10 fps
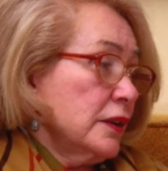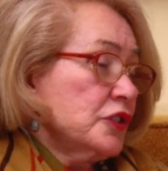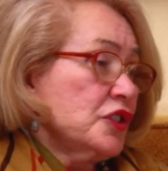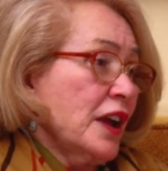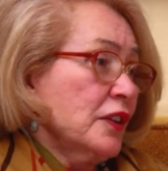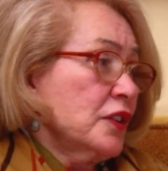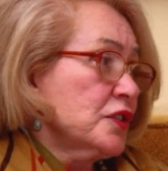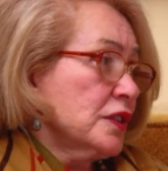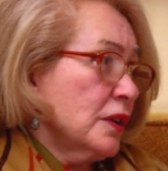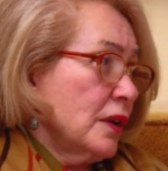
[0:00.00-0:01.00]
challenged
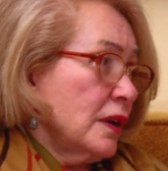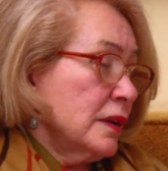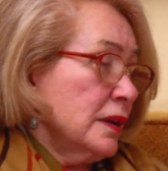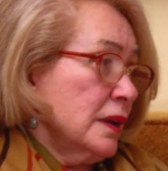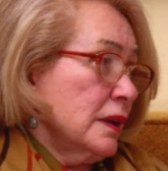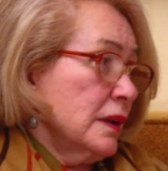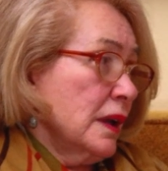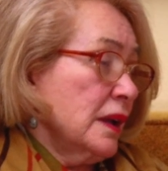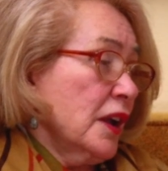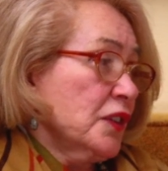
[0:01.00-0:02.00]
the law
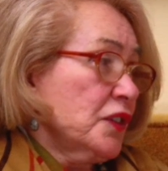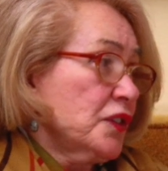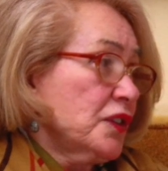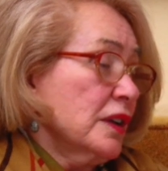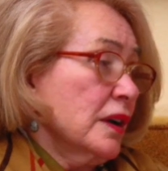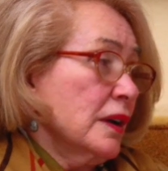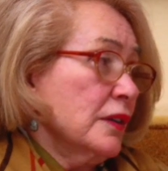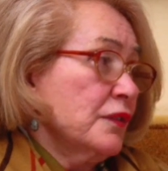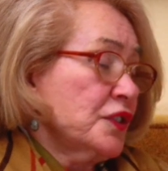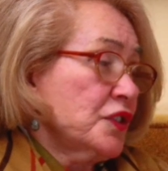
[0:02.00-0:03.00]
against
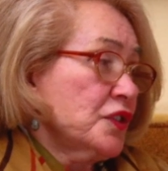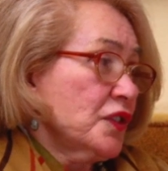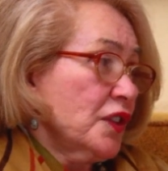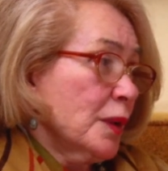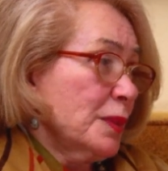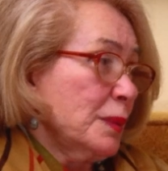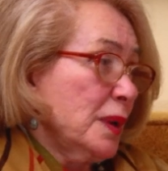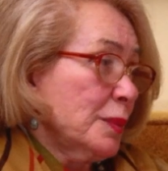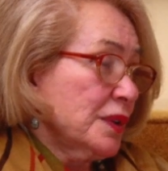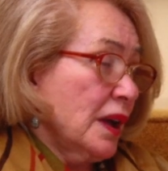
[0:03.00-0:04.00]
physicians helping
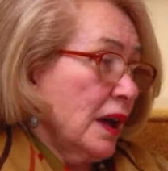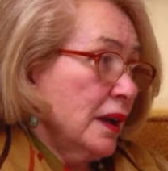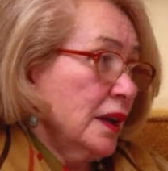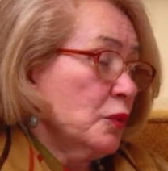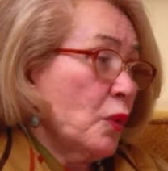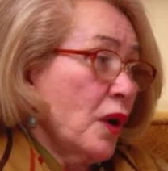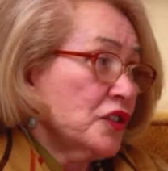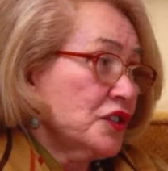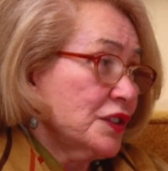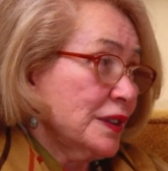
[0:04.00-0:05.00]
people die in
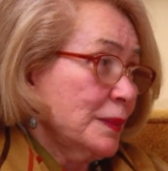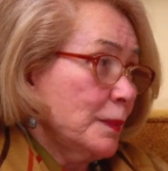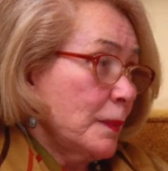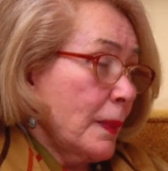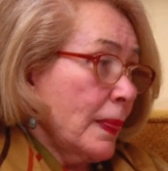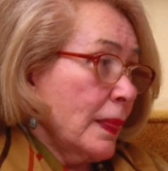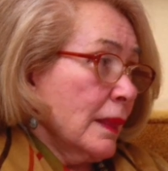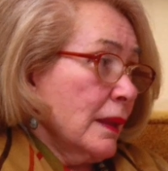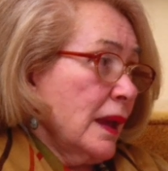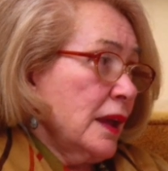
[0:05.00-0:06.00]
Washington
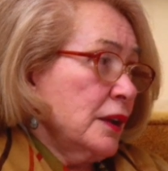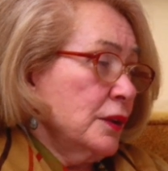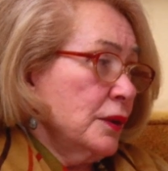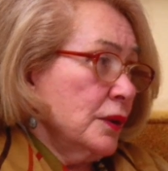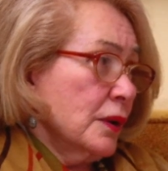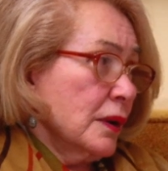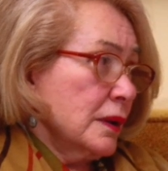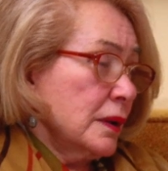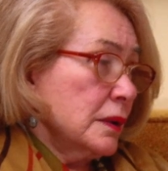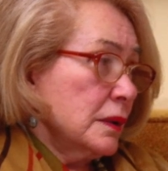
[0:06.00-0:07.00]
and in New
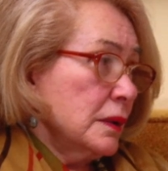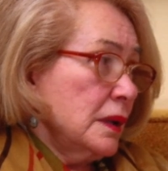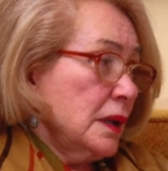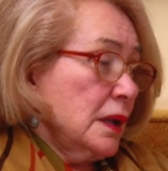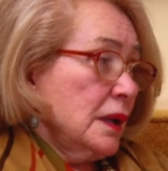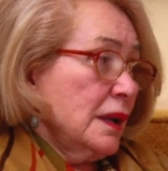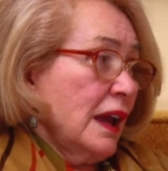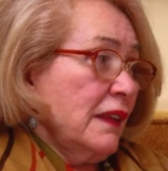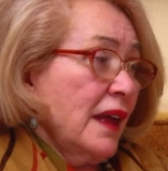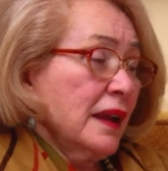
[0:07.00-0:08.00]
York.
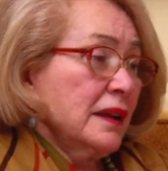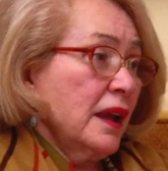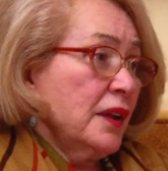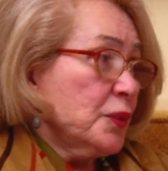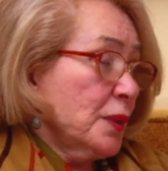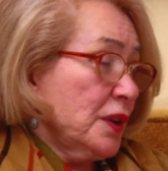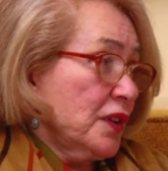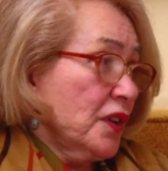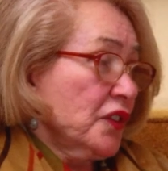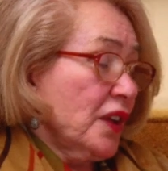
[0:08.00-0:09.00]
And that case went to
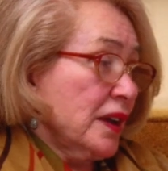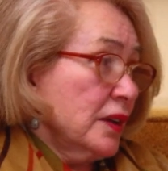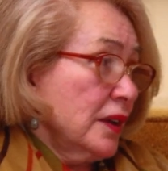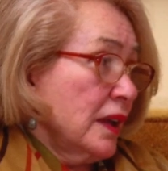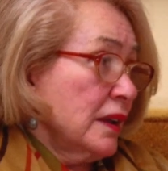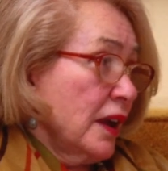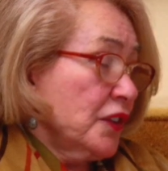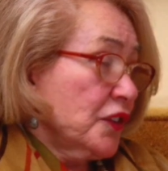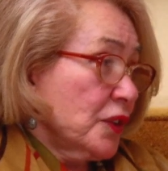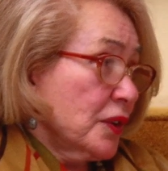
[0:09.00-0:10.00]
the Second and
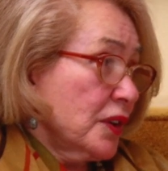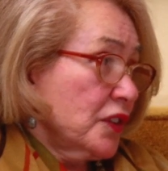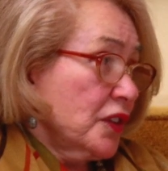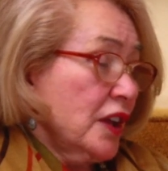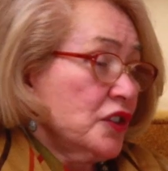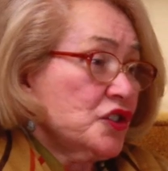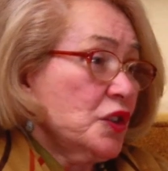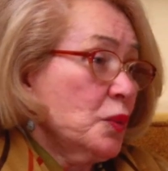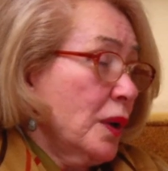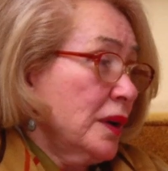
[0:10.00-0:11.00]
Ninth Circuits, and
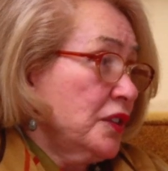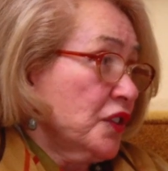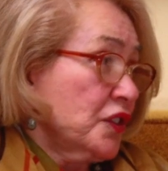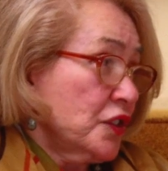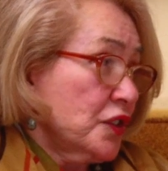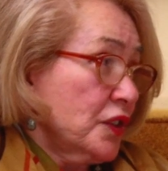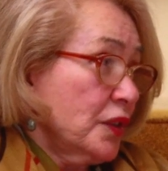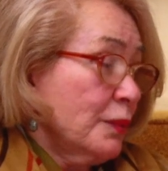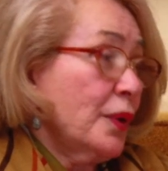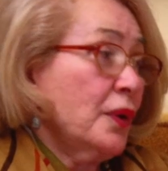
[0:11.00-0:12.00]
she won decisions
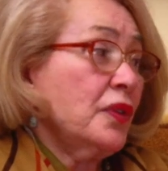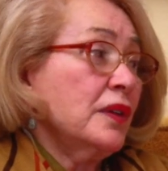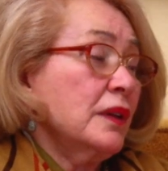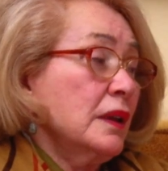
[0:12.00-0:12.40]
in both